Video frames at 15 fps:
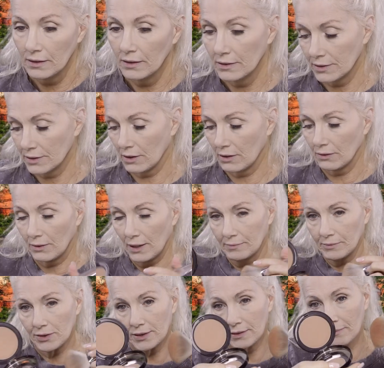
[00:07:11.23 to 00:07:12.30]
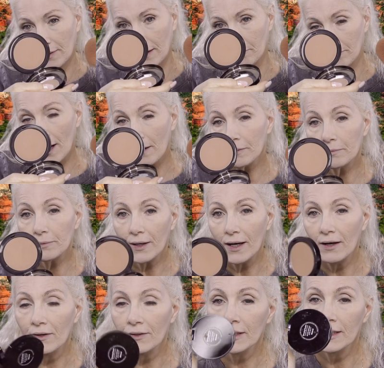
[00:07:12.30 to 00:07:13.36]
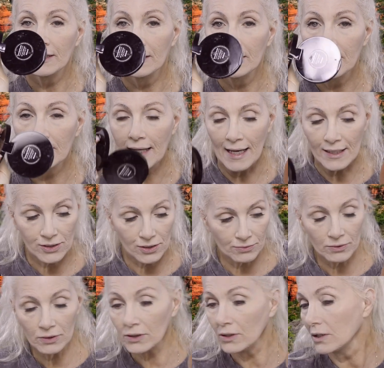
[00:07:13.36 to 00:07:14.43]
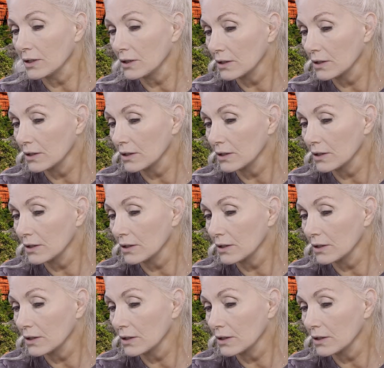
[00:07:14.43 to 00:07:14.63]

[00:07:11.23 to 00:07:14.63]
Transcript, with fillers: So I'm using my Bobbi Brown in Natural.